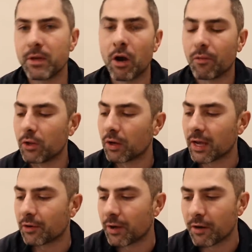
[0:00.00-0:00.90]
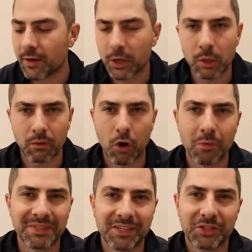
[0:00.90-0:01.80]
you know, we look at Greater Vancouver
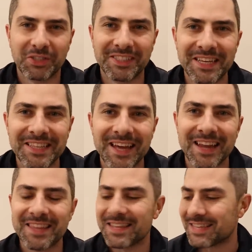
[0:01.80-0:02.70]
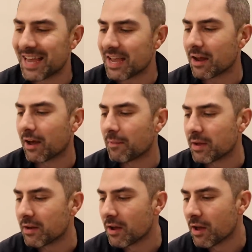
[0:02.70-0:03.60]
home sales, you're seeing that in the data. I
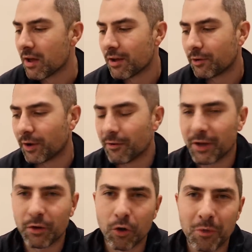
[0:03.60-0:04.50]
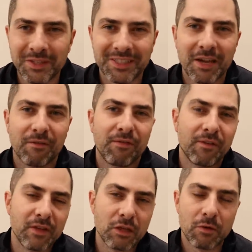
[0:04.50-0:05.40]
mean, Greater Vancouver home sales down
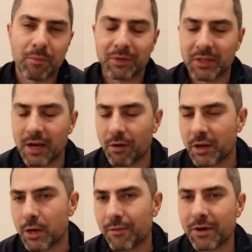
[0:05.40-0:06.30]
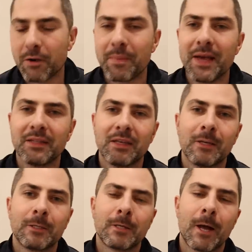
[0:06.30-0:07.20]
53% on a year over year
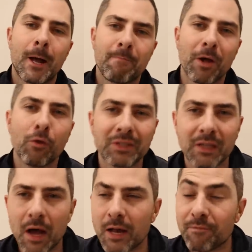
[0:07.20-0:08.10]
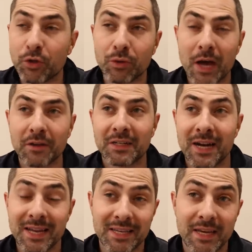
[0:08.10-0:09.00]
basis. Um, outside of
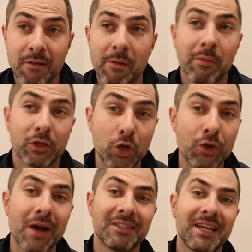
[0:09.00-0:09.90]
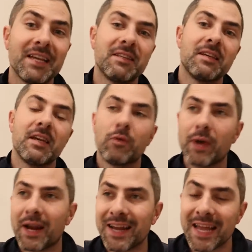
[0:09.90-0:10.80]
2018, remember 2018, we
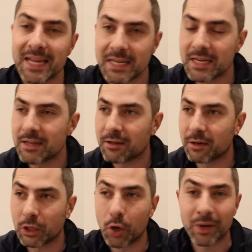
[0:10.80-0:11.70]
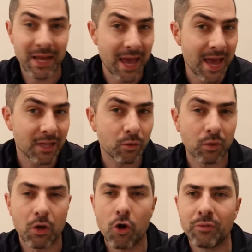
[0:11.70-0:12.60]
had an 18 year low in
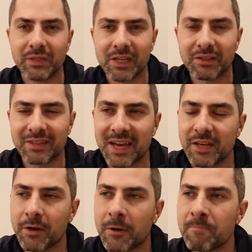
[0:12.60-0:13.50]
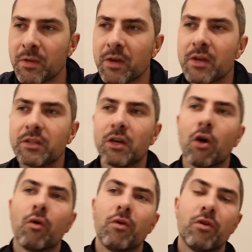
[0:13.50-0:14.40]
annual home sales that year.
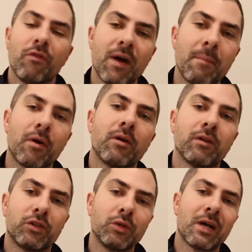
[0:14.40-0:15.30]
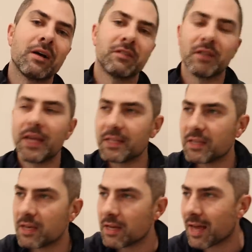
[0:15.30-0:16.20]
So November
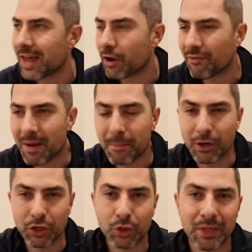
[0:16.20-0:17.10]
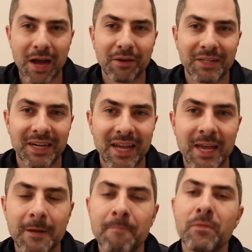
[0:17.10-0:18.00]
2018 and November
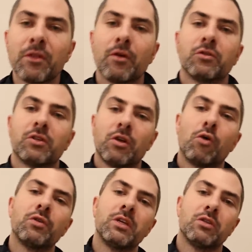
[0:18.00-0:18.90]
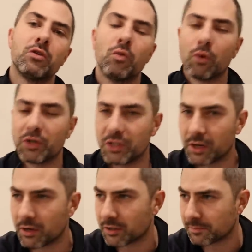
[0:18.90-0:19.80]
2008, those are the only two worst
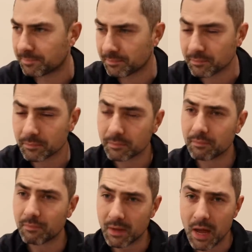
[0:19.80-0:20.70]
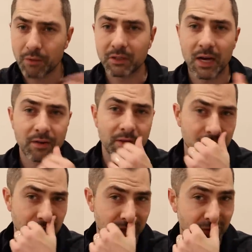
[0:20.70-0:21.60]
years outside of
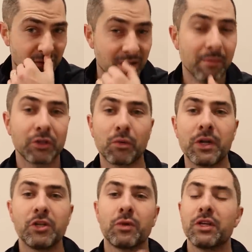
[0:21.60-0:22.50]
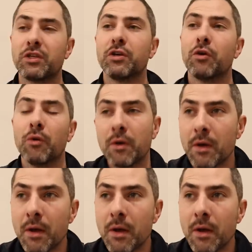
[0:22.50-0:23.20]
this year. So November 2022